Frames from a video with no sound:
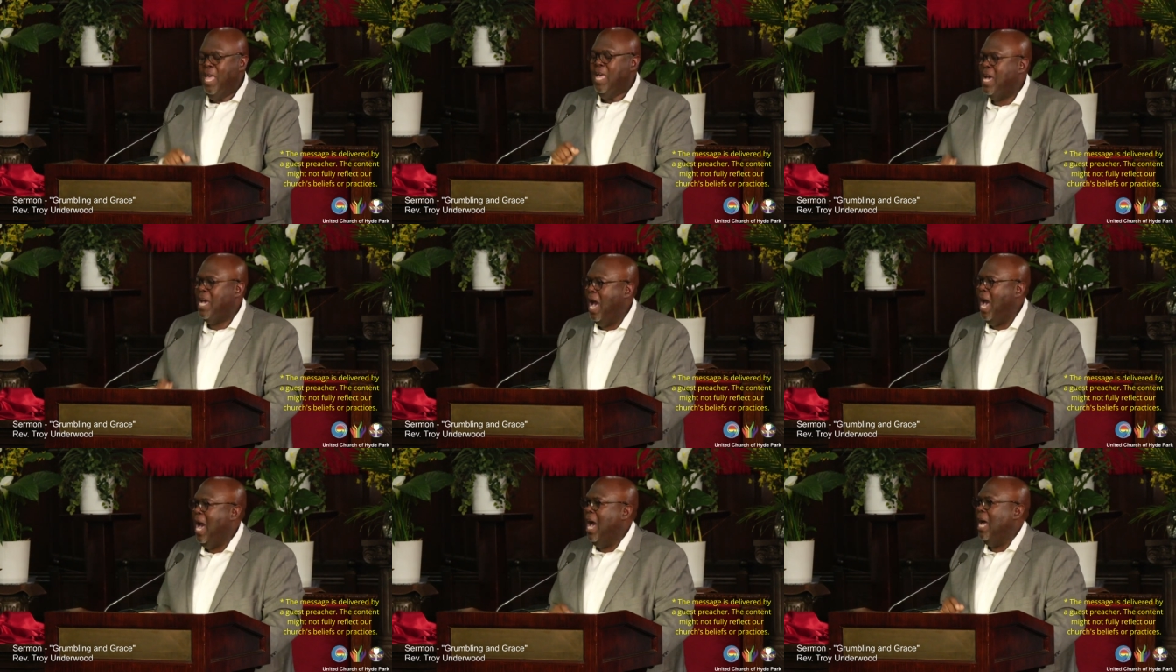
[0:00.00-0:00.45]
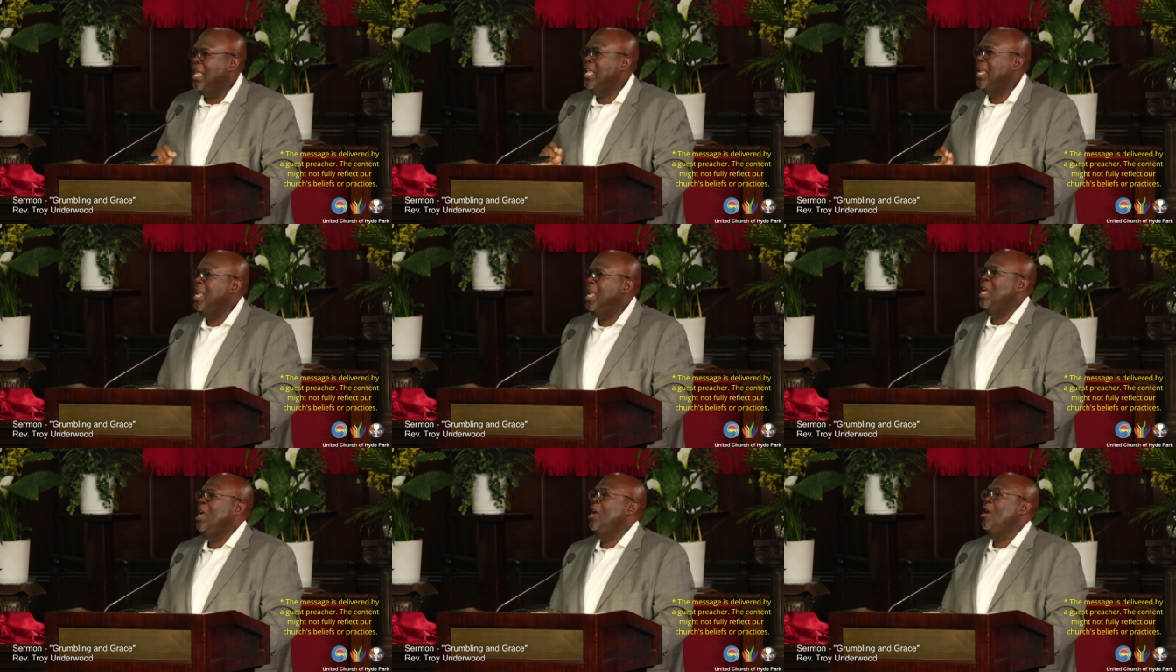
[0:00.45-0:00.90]
God
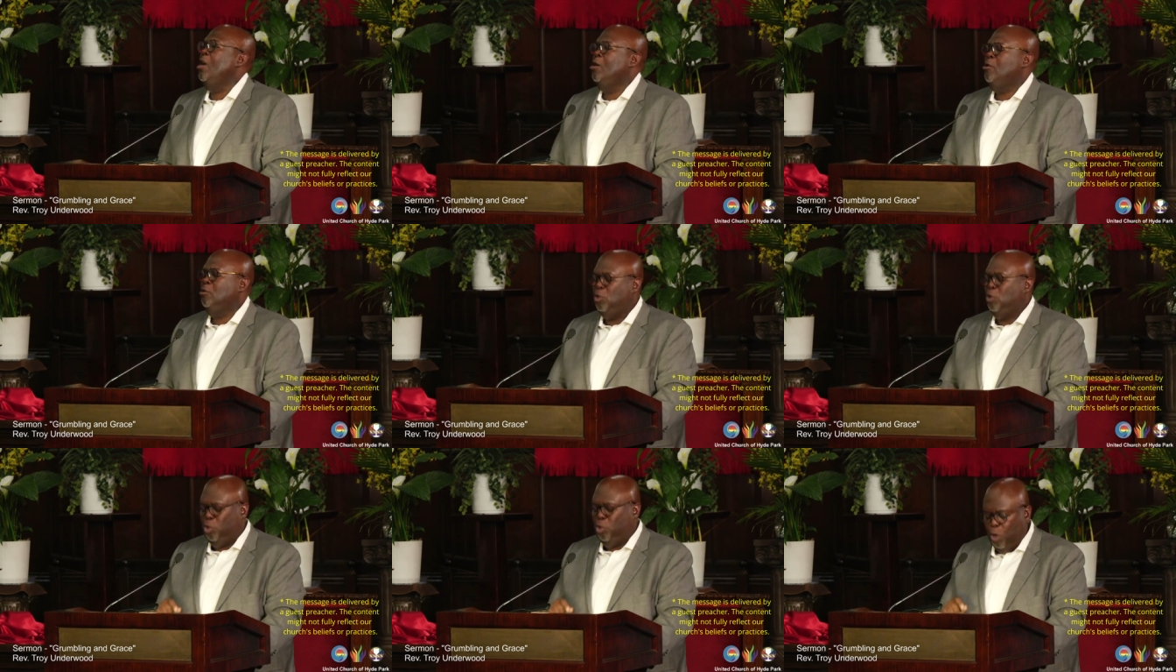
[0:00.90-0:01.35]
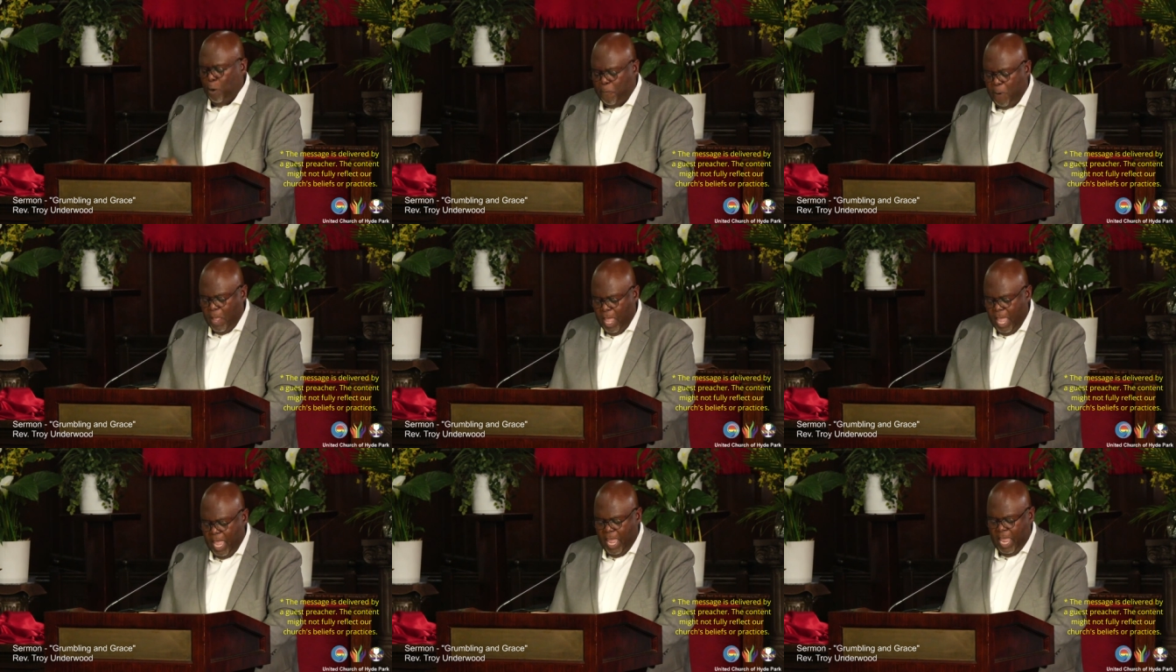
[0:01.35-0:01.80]
hears your
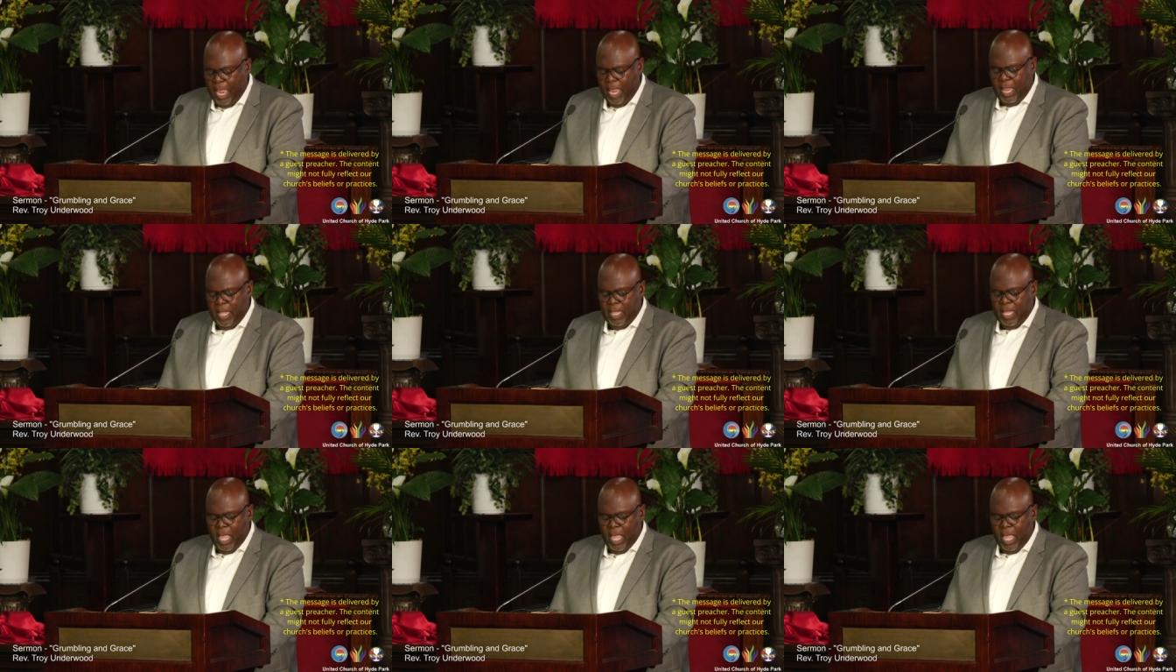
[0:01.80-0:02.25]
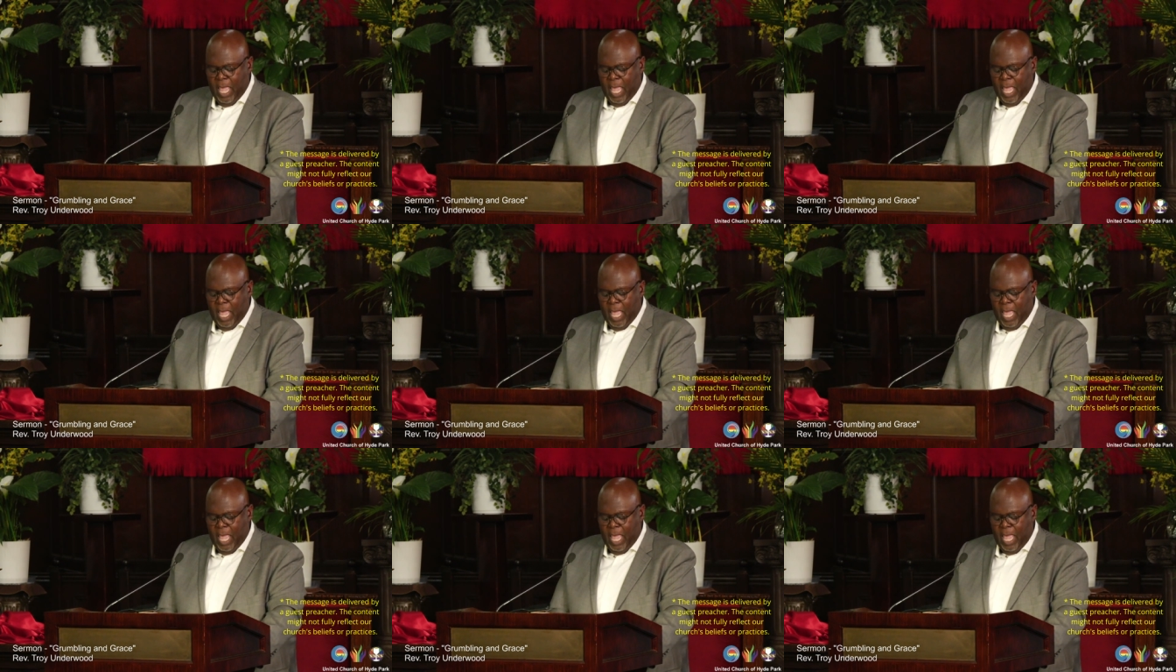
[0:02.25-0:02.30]
pain.